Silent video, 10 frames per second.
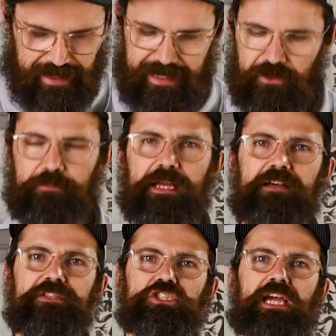a little bit
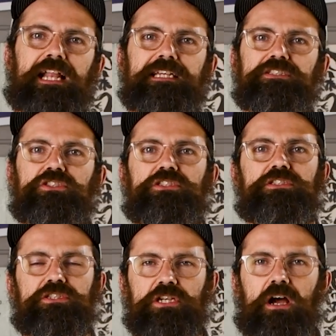of a challenge
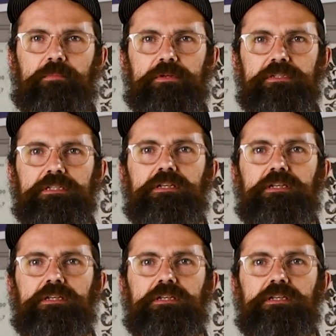to sharpen.